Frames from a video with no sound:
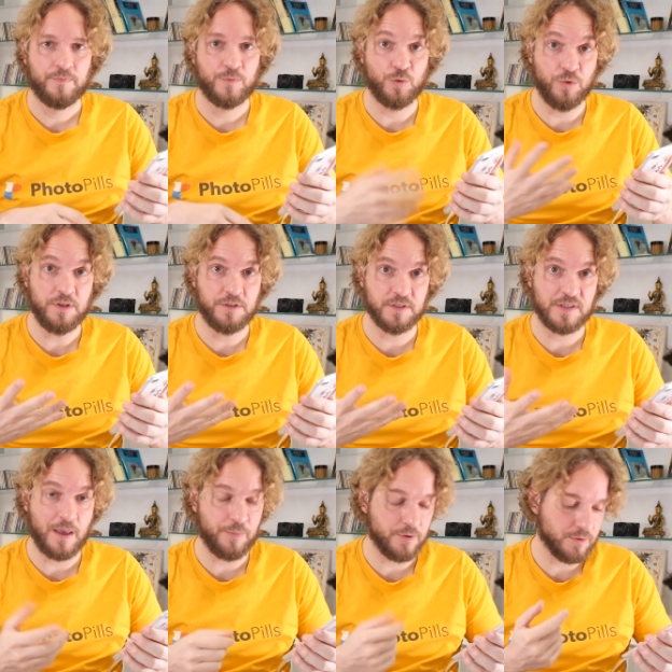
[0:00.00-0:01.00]
To do it, just
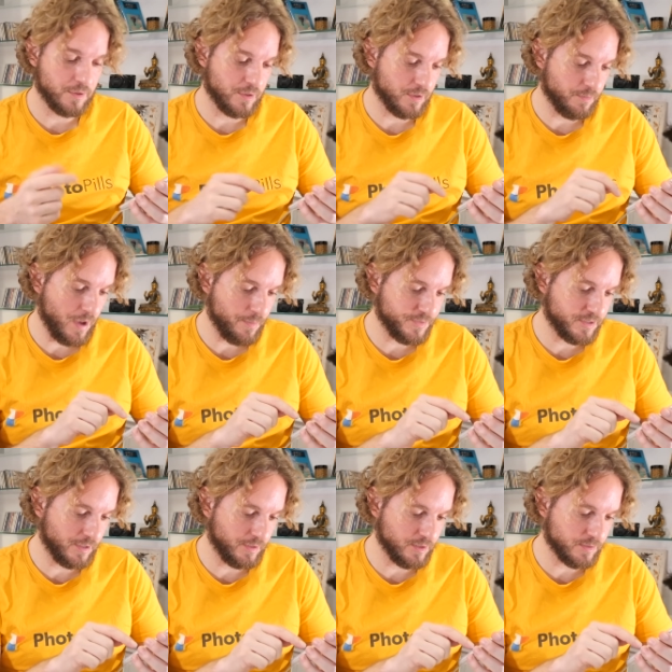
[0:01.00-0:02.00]
tap on the map
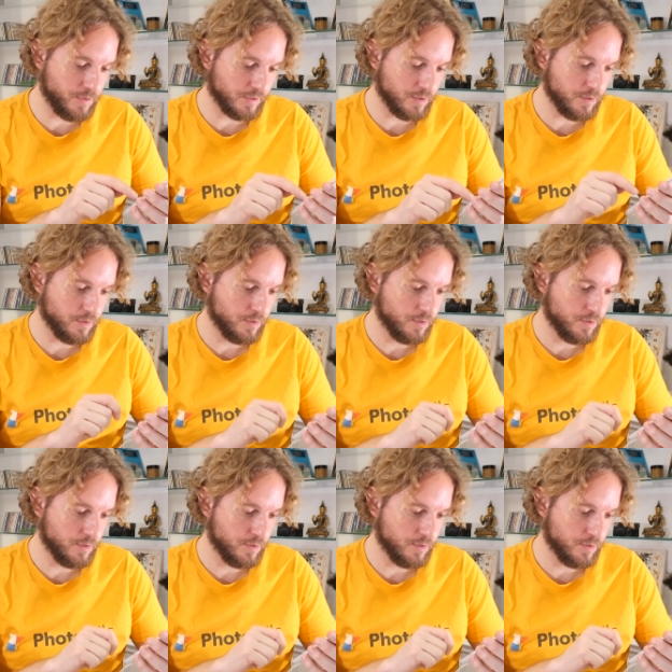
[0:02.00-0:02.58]
settings button,